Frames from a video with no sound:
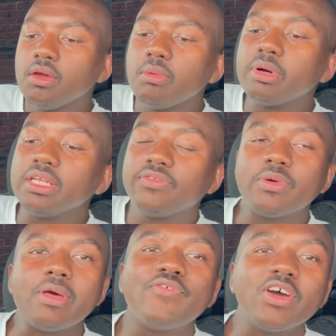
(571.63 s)
Buddy,
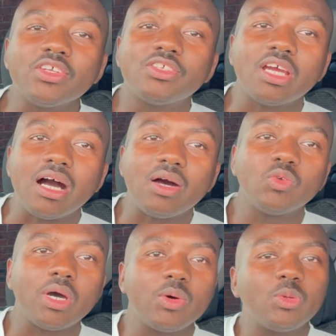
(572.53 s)
from the first shot, I
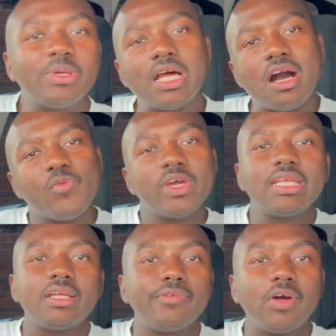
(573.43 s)
would have been halfway
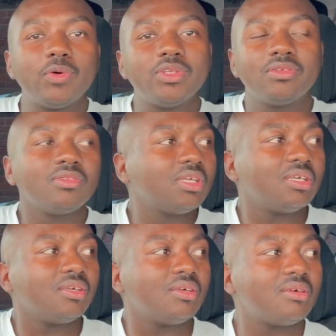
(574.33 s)
down the road.
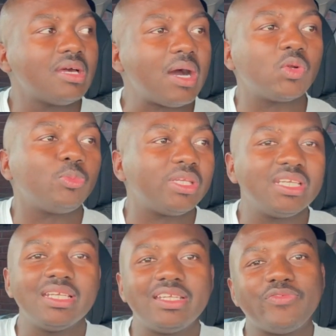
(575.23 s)
I would have been
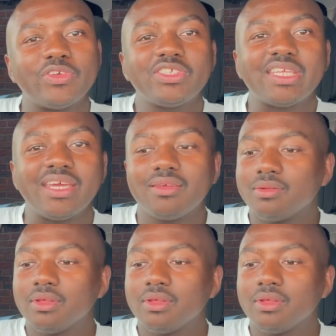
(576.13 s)
in a different state.